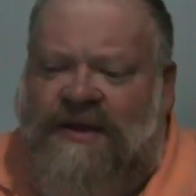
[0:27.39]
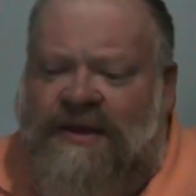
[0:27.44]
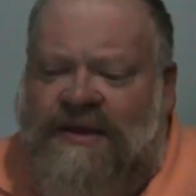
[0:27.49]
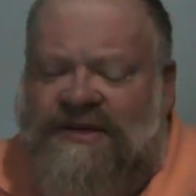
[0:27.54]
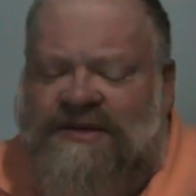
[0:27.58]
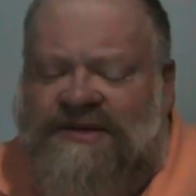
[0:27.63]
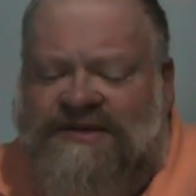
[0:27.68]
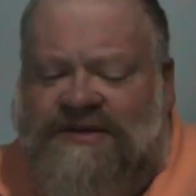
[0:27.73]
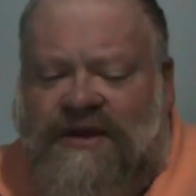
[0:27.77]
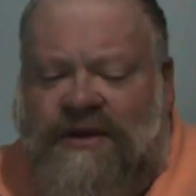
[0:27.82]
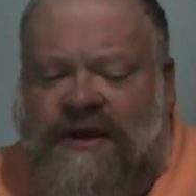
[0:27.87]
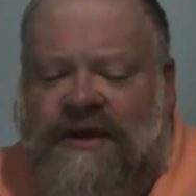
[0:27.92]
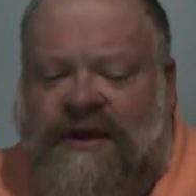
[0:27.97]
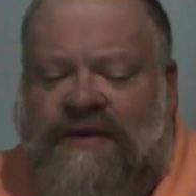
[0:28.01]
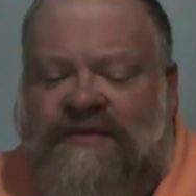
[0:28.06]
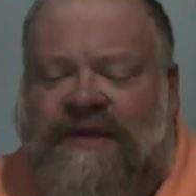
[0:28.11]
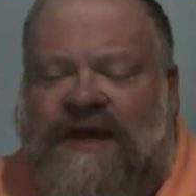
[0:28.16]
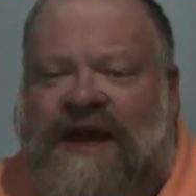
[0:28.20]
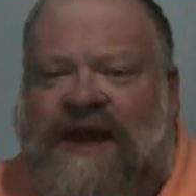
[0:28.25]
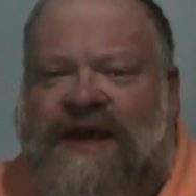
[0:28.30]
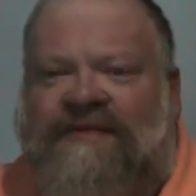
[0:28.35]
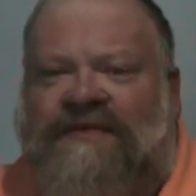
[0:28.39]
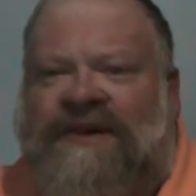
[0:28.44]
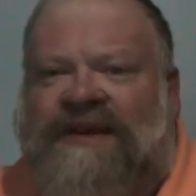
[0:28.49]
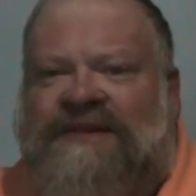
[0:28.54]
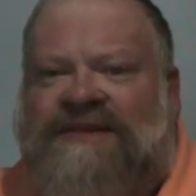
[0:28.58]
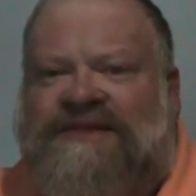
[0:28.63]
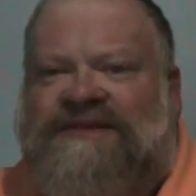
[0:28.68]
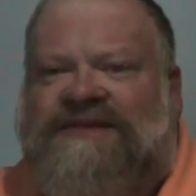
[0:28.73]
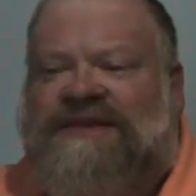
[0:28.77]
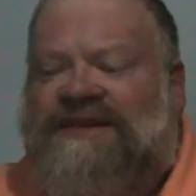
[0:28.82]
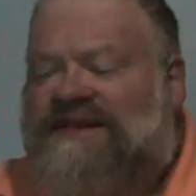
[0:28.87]
starting of
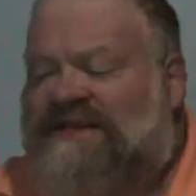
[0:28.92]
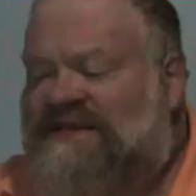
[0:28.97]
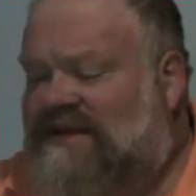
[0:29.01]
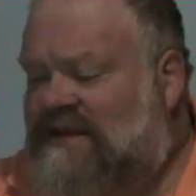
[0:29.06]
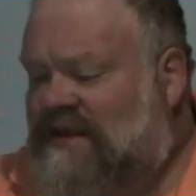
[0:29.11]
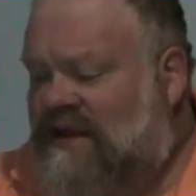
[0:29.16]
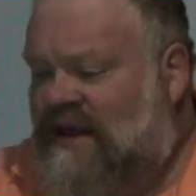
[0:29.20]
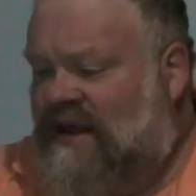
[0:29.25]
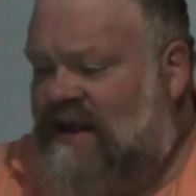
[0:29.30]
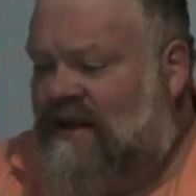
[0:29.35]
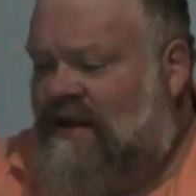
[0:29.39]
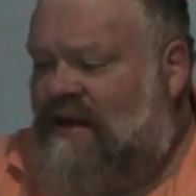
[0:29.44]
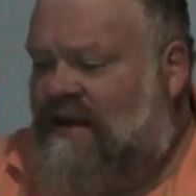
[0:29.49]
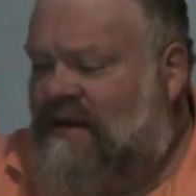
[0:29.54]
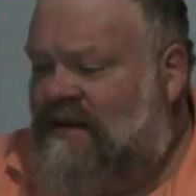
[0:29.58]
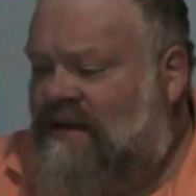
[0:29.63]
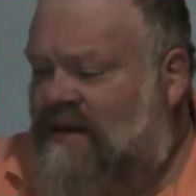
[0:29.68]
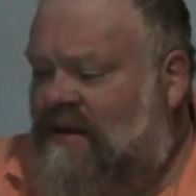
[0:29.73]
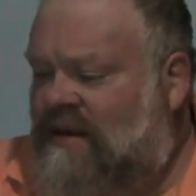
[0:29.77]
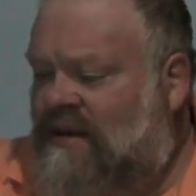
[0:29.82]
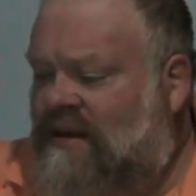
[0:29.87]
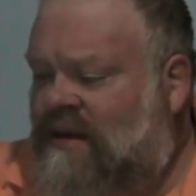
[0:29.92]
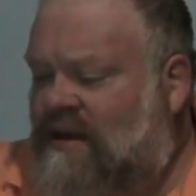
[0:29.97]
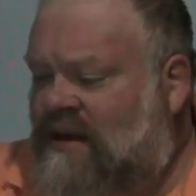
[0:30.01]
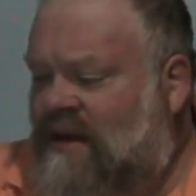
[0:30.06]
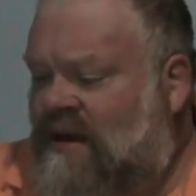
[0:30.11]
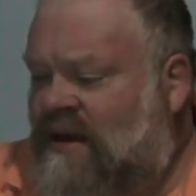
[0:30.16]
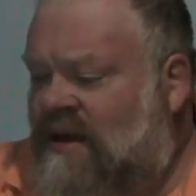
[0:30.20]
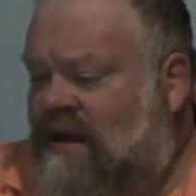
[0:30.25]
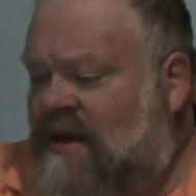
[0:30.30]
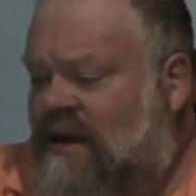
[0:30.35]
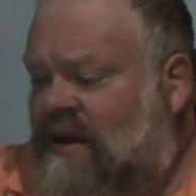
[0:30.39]
Advent season, and uh,
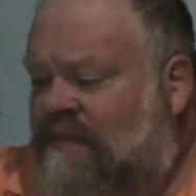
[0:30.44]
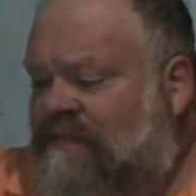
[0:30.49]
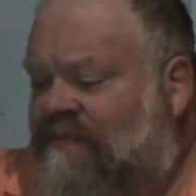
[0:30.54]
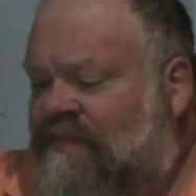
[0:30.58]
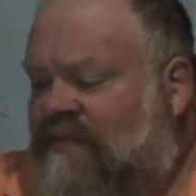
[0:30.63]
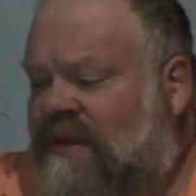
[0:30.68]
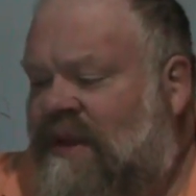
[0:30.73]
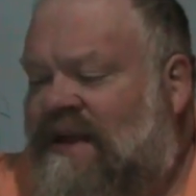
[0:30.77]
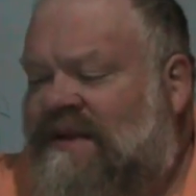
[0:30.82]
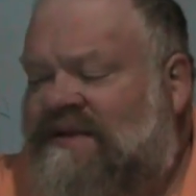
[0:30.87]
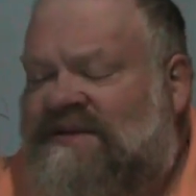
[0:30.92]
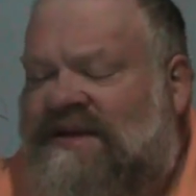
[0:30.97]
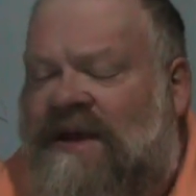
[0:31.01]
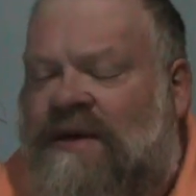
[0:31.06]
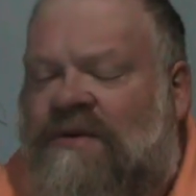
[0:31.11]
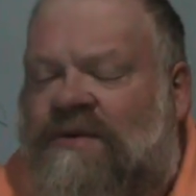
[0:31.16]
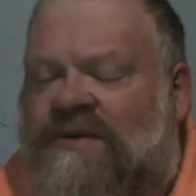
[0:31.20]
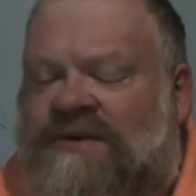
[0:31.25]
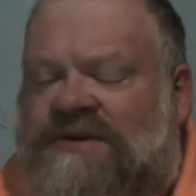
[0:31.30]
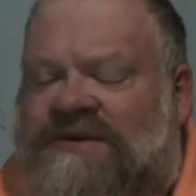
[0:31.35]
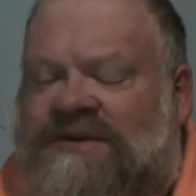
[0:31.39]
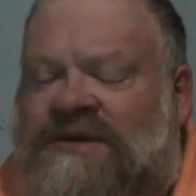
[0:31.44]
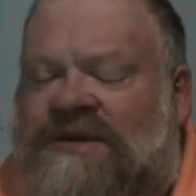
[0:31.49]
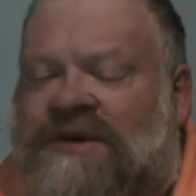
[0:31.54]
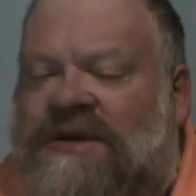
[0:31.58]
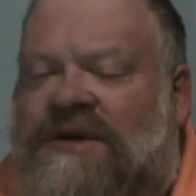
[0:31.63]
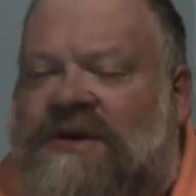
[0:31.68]
as I was